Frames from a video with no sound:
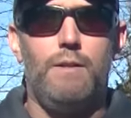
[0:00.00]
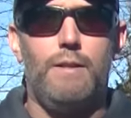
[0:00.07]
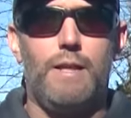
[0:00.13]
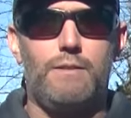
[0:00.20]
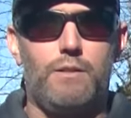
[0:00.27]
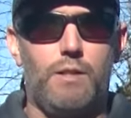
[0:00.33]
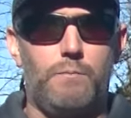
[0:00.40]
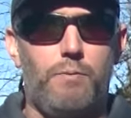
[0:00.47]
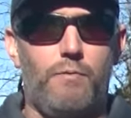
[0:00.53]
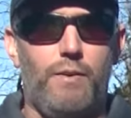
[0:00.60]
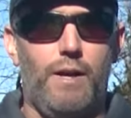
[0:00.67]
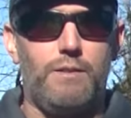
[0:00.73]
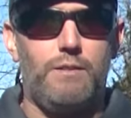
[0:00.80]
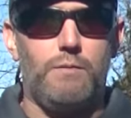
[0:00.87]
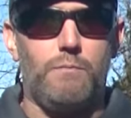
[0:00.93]
That's going to
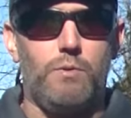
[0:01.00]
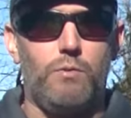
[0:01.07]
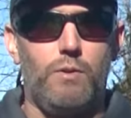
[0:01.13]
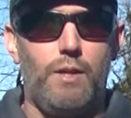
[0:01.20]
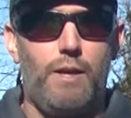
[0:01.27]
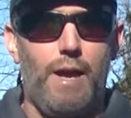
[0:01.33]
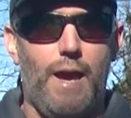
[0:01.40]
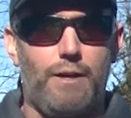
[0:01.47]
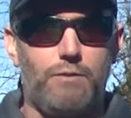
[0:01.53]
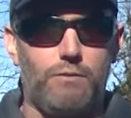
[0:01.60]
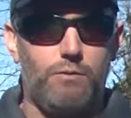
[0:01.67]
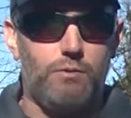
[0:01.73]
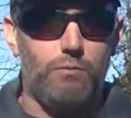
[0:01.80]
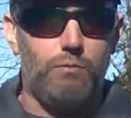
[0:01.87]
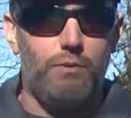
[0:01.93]
provide some unique action.
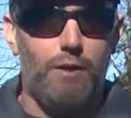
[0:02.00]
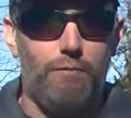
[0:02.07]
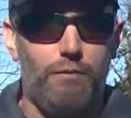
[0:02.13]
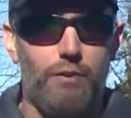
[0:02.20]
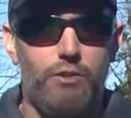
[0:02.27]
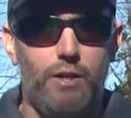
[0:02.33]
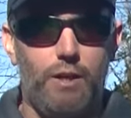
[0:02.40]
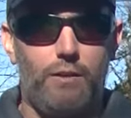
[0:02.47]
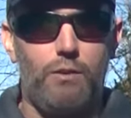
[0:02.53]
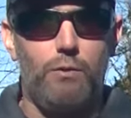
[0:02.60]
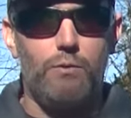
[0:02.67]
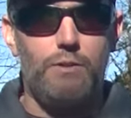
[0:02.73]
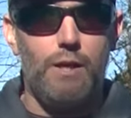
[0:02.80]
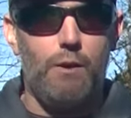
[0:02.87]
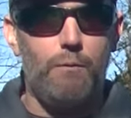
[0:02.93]
So definitely check
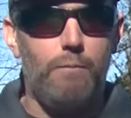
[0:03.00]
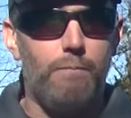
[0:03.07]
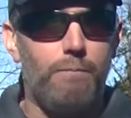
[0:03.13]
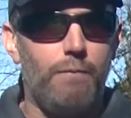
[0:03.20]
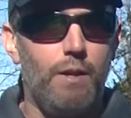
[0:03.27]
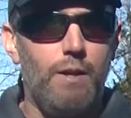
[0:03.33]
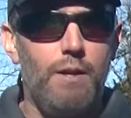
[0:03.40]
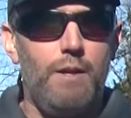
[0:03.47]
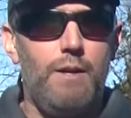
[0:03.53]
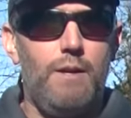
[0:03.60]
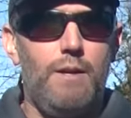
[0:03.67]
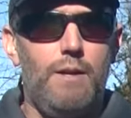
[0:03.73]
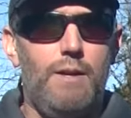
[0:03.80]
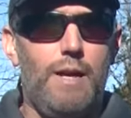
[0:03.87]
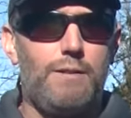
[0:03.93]
those out.
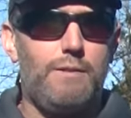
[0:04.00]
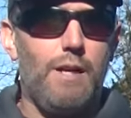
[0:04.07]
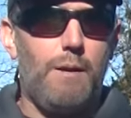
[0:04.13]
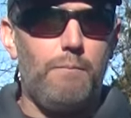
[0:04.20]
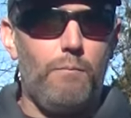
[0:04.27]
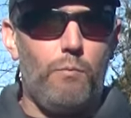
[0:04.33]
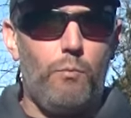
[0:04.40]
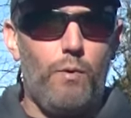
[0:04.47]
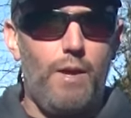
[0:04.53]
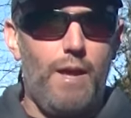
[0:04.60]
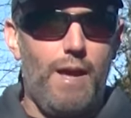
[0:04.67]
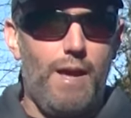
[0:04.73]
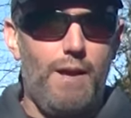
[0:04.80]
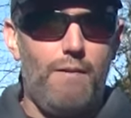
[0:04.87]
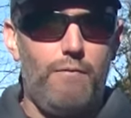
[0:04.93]
Next up, we
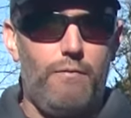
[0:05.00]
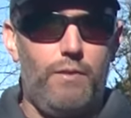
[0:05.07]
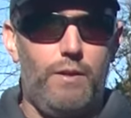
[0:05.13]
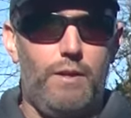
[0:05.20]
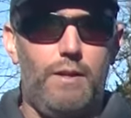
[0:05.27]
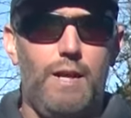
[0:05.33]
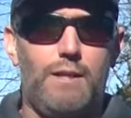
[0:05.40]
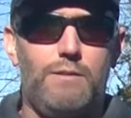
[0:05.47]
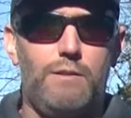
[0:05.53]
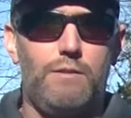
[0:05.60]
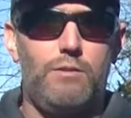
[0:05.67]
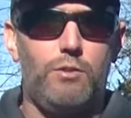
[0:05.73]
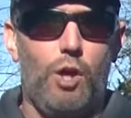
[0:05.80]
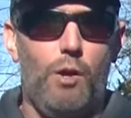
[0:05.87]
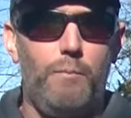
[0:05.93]
have the next
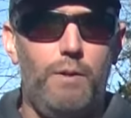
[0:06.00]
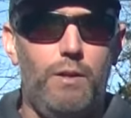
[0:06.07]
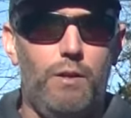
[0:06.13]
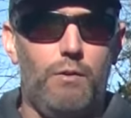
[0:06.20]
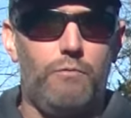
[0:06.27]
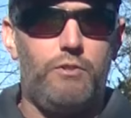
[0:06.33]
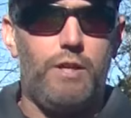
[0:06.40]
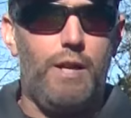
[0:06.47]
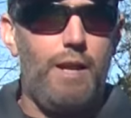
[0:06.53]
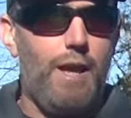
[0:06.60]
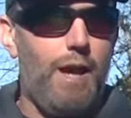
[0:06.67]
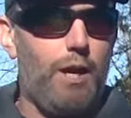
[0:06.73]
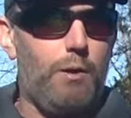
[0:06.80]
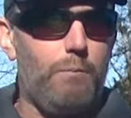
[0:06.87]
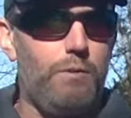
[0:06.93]
installment of Jenni
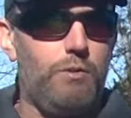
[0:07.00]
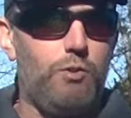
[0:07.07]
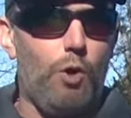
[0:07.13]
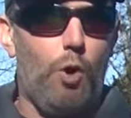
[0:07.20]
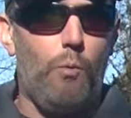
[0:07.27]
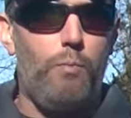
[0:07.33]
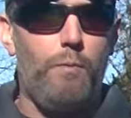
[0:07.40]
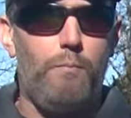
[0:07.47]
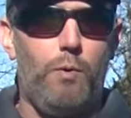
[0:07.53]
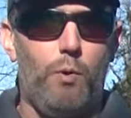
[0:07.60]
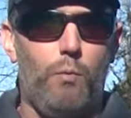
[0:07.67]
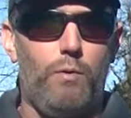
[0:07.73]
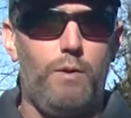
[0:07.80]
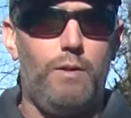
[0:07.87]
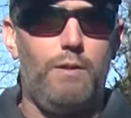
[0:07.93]
Ackerman's Open
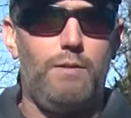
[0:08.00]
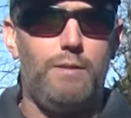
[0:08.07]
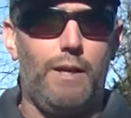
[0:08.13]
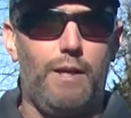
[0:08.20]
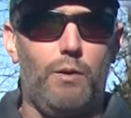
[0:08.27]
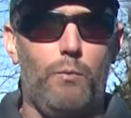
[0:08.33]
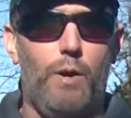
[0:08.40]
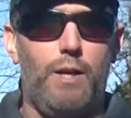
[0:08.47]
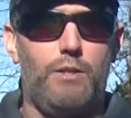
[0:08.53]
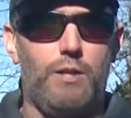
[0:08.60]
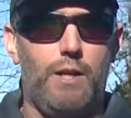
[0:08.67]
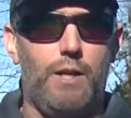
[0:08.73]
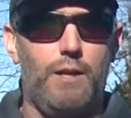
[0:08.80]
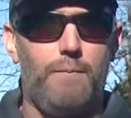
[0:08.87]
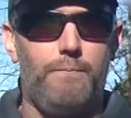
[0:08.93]
Boat. Take it away, Jenni.